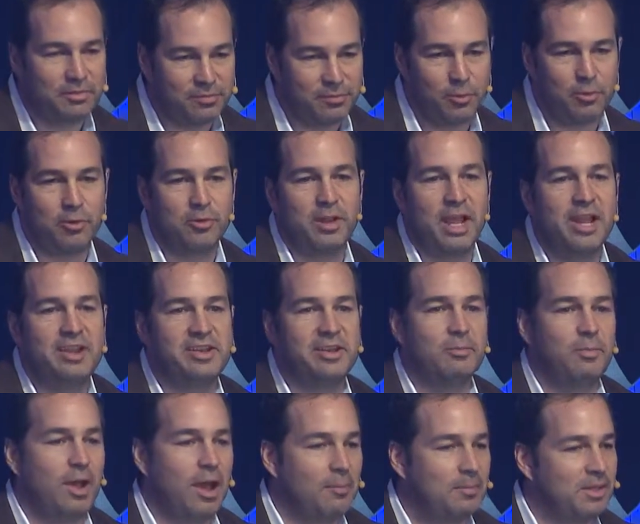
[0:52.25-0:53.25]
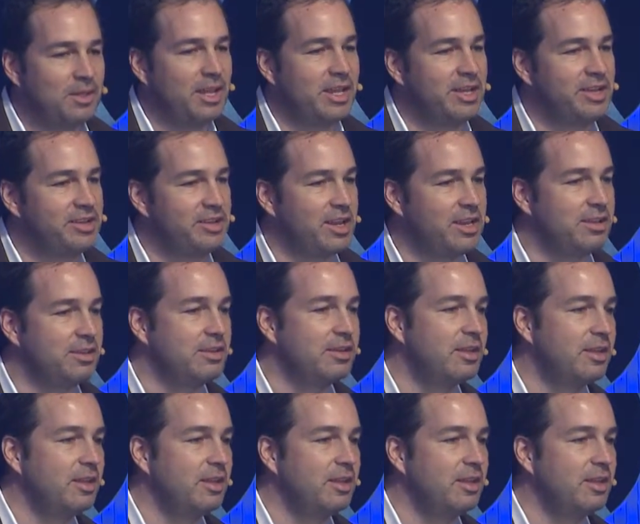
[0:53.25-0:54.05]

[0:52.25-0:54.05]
for aging population.